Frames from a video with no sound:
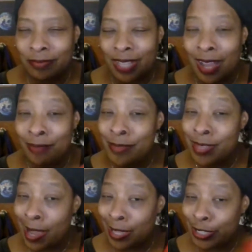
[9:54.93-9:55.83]
I'm
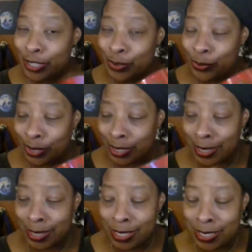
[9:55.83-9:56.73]
not sure,
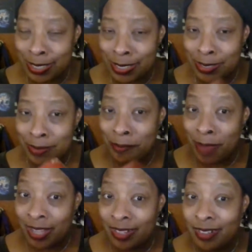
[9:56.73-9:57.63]
this
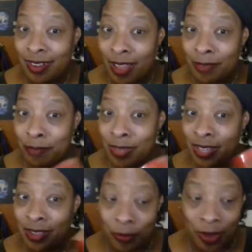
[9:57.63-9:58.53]
might not
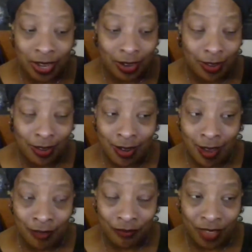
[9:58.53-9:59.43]
be quite
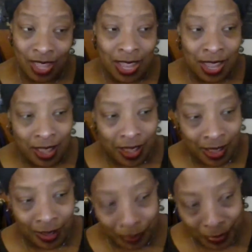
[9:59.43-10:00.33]
enough.
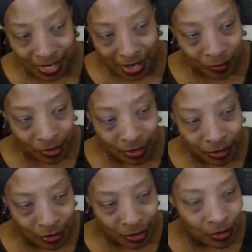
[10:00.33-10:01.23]
Let me see,
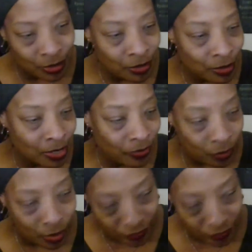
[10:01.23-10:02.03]
1, 2, 3, 4,